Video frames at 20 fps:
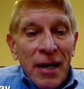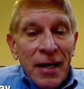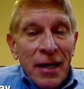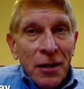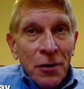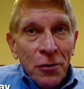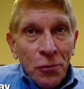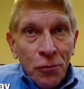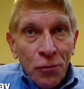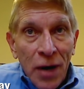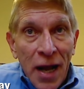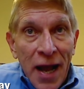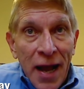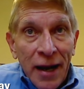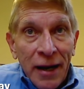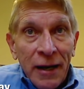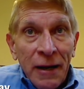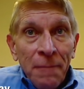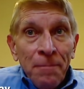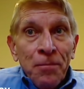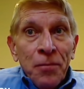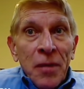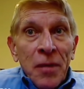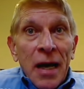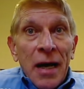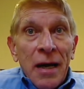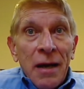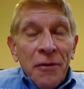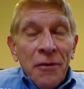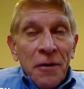in Iraq,
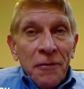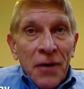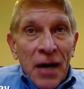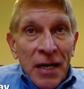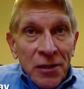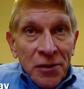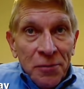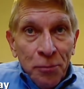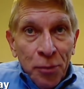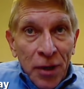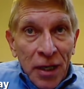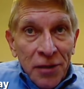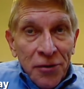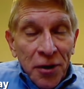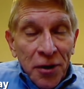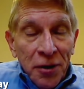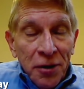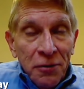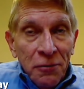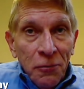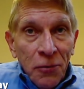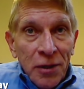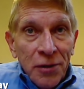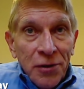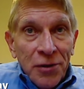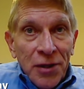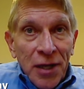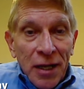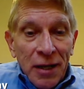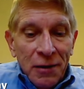the vice president
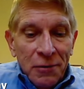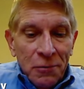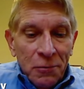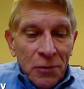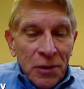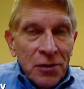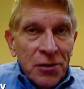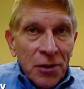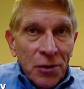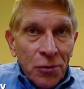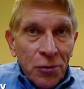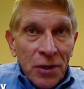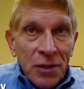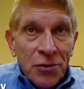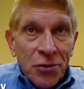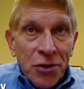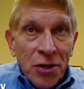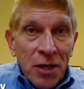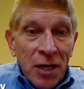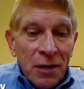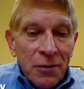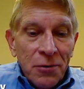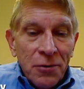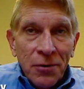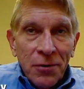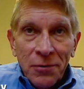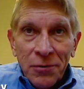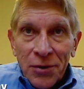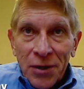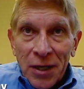was a Christian
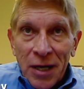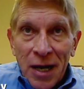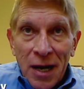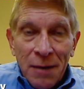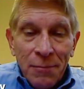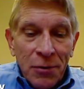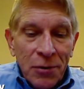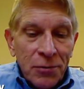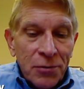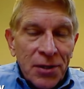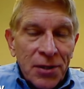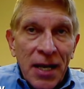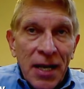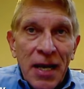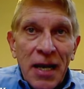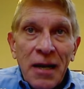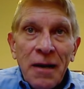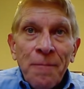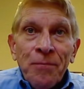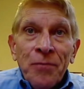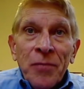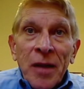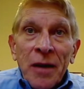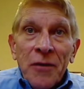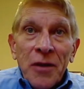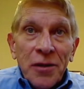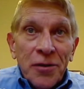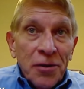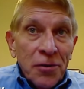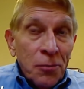under Saddam Hussein.
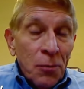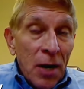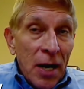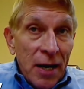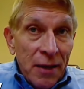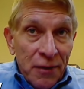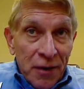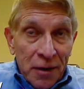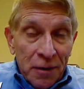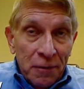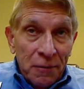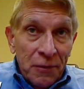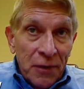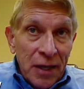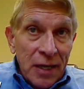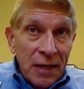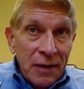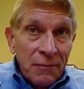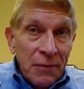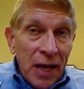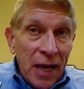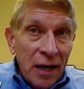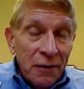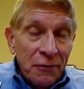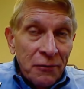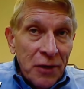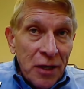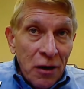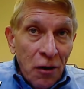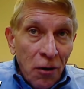This is why the head
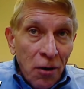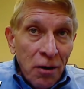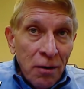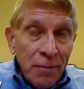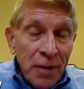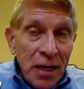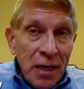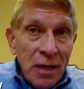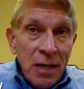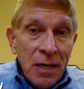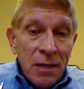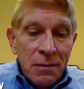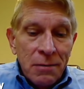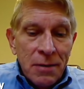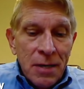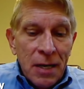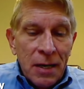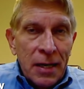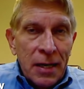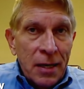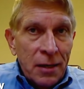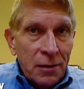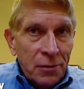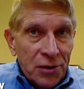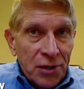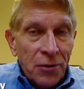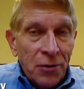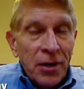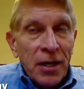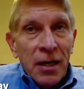of the army in
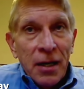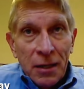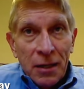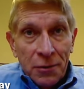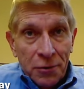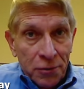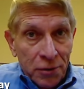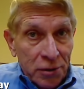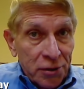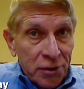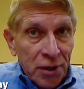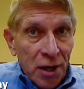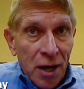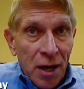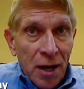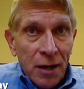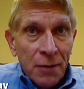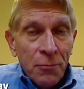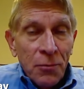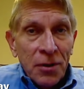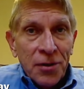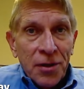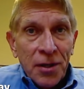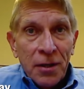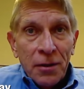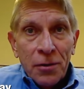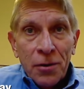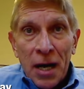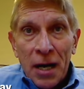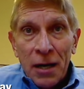Syria under Assad was
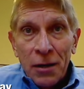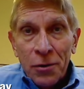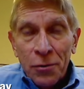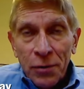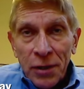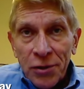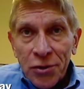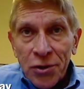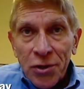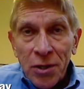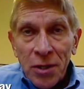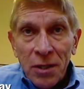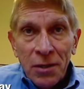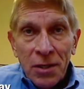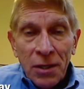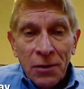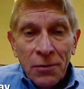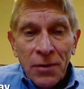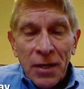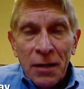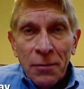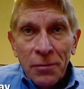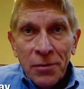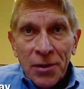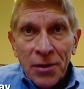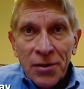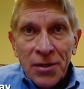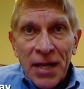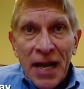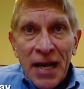a Christian until he was
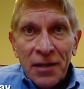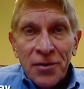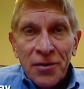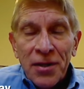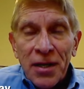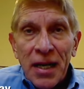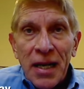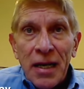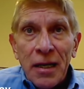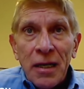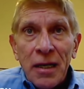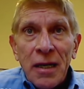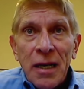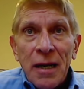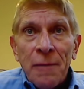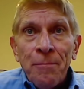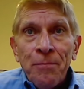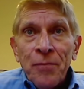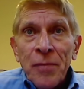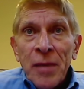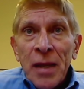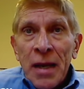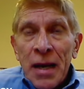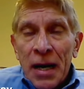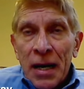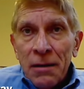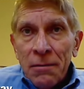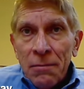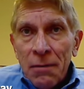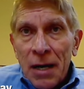assassinated
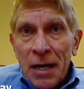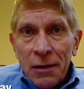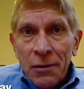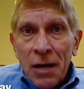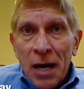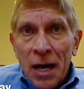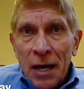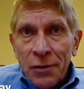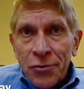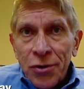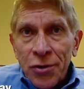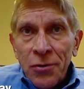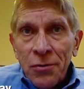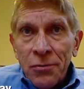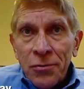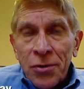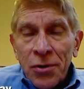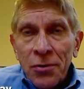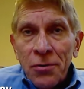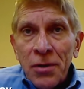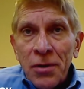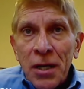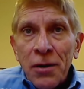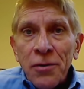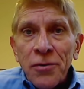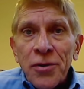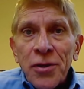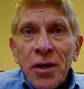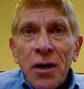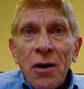two
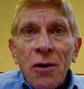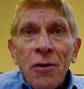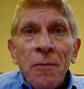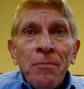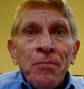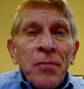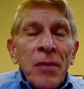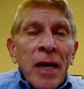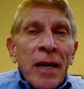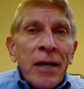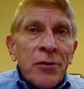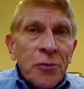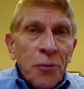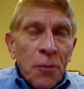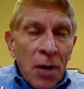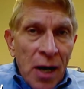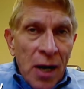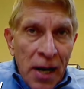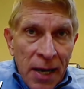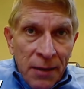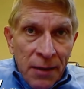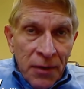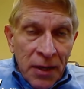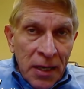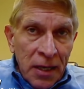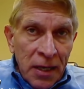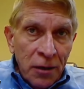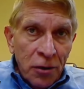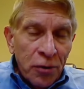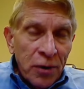years ago. It's why
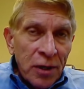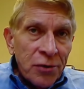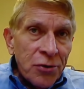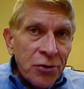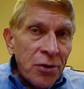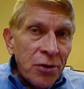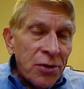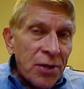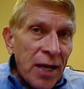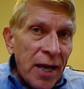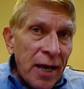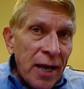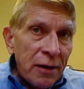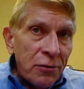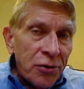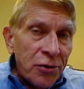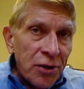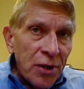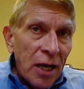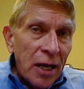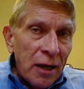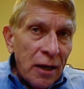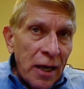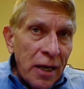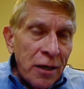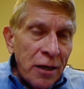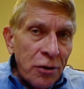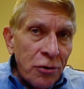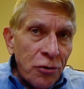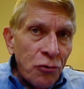the Christians had
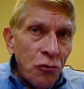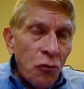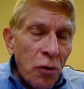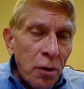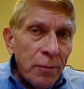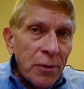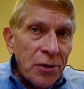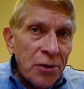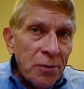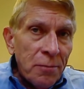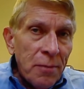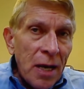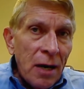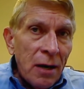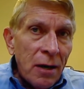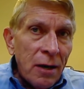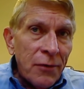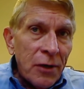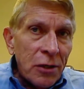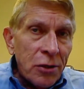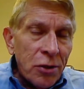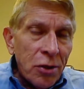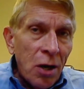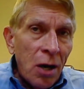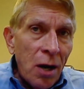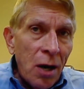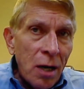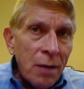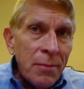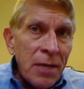an enormous amount of
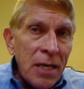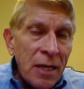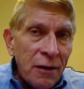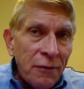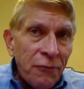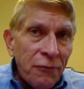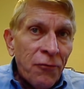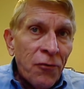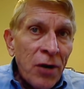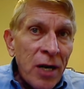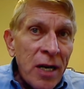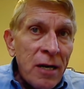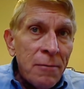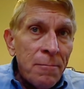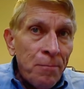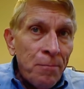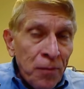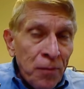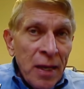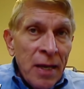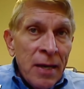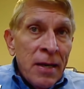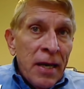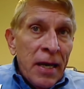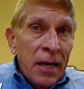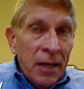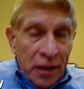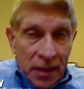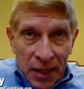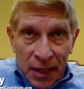autonomy and freedom
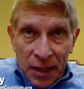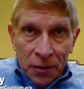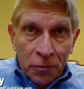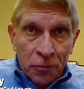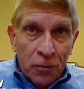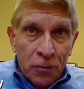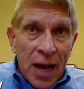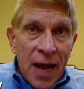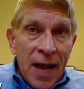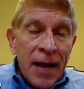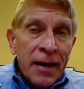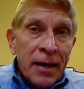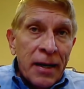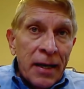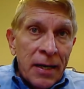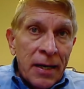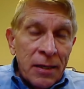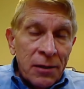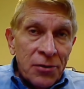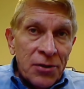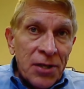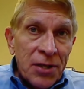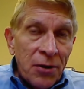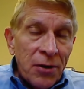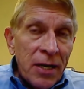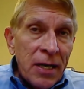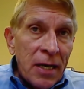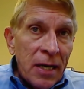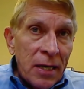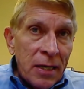in Iraq and in
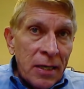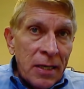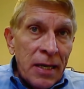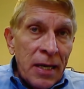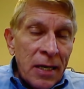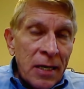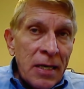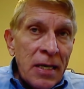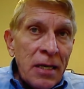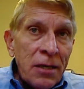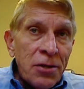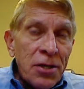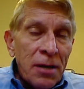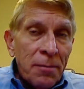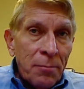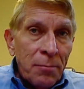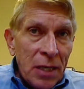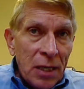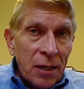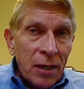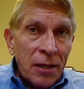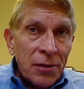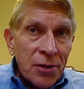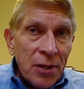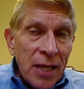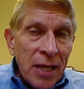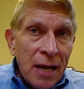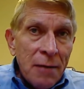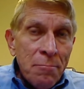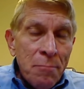Syria and in Egypt because
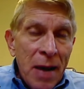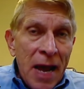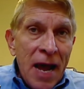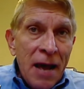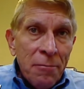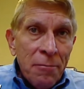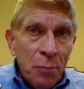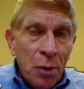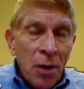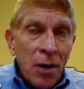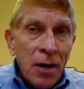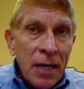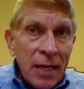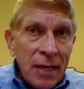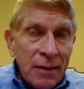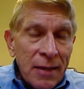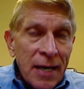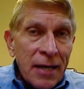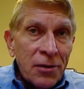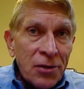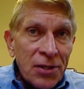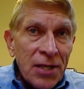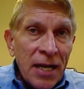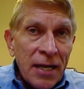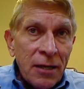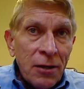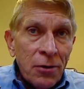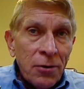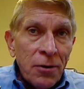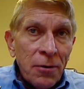of that Baath party and that
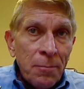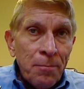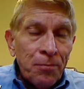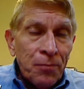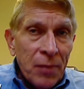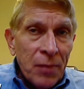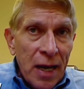secular